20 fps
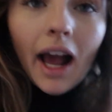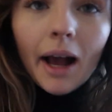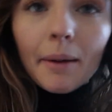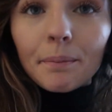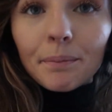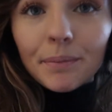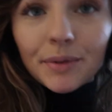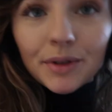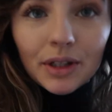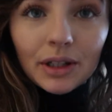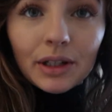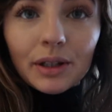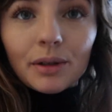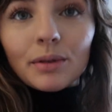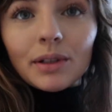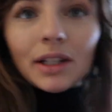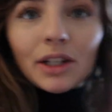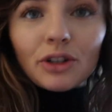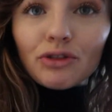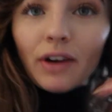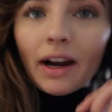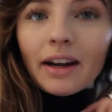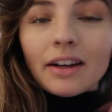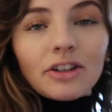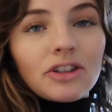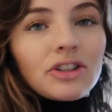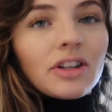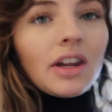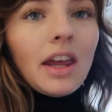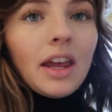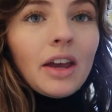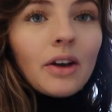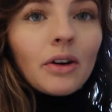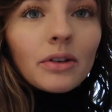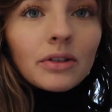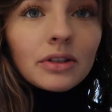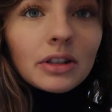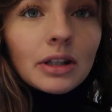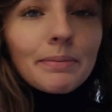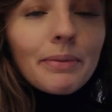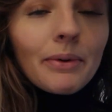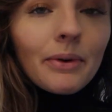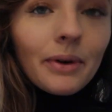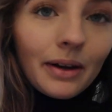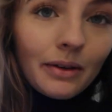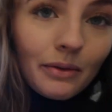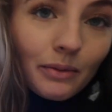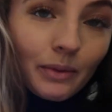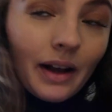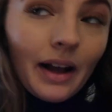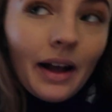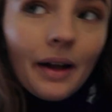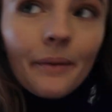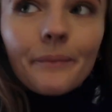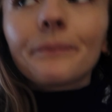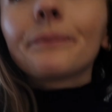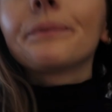absolutely drenched. It got to the point where